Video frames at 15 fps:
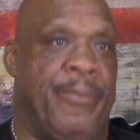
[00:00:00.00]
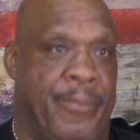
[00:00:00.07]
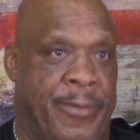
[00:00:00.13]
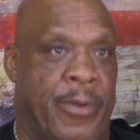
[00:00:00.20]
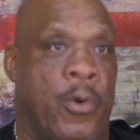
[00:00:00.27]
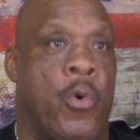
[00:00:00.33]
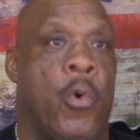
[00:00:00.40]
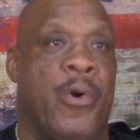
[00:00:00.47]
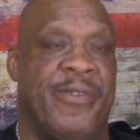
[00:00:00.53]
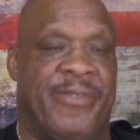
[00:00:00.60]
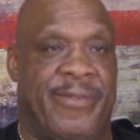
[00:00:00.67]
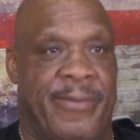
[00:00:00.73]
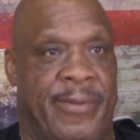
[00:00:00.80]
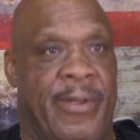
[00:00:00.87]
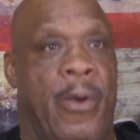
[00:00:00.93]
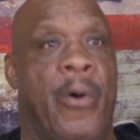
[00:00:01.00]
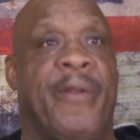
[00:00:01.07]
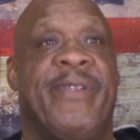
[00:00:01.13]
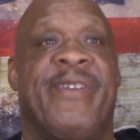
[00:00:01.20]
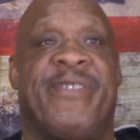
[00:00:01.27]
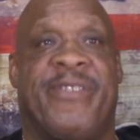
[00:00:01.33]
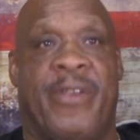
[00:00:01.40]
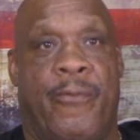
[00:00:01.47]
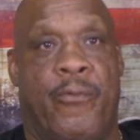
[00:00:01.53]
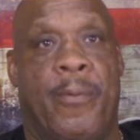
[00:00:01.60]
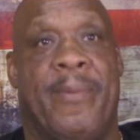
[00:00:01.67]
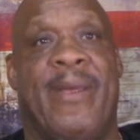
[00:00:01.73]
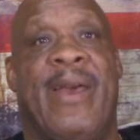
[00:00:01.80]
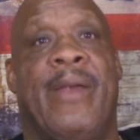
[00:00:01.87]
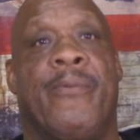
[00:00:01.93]
the courts, all that stuff with
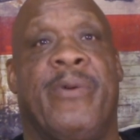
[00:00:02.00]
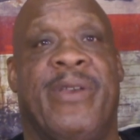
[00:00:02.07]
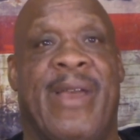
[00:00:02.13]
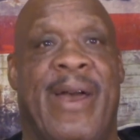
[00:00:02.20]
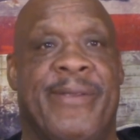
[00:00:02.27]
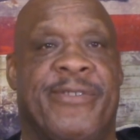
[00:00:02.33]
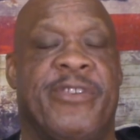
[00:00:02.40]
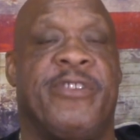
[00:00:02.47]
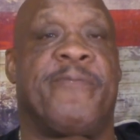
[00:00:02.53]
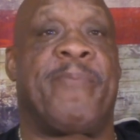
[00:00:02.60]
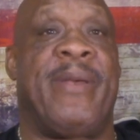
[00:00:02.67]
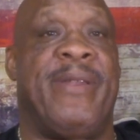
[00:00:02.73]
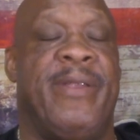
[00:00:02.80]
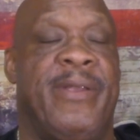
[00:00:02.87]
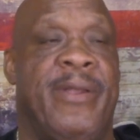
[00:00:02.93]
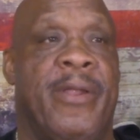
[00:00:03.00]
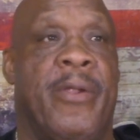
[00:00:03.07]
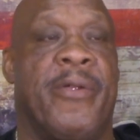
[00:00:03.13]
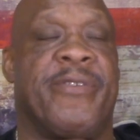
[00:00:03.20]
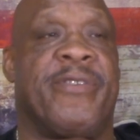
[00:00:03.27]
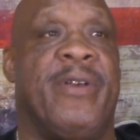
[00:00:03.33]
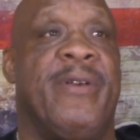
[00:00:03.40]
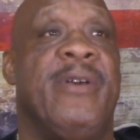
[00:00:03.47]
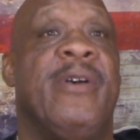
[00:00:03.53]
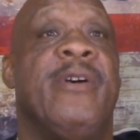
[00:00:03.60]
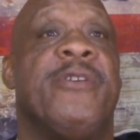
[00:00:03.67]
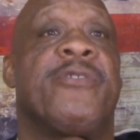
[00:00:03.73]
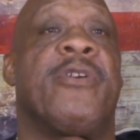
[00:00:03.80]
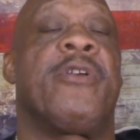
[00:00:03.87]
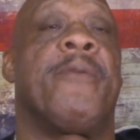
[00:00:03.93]
behind where he got suspended and all
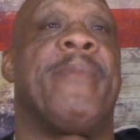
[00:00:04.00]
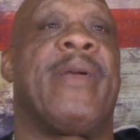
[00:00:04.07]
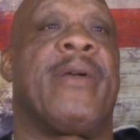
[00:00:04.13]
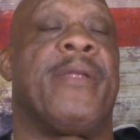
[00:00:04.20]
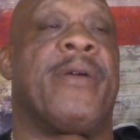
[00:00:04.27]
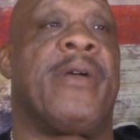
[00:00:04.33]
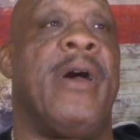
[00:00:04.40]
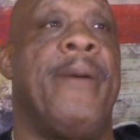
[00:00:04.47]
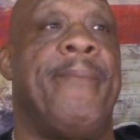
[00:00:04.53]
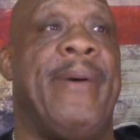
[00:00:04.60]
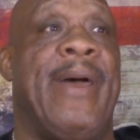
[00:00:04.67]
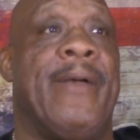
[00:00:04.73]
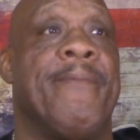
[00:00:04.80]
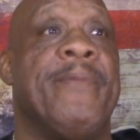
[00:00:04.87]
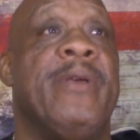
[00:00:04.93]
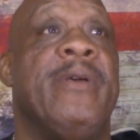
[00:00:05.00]
stuff. So he was making a comeback,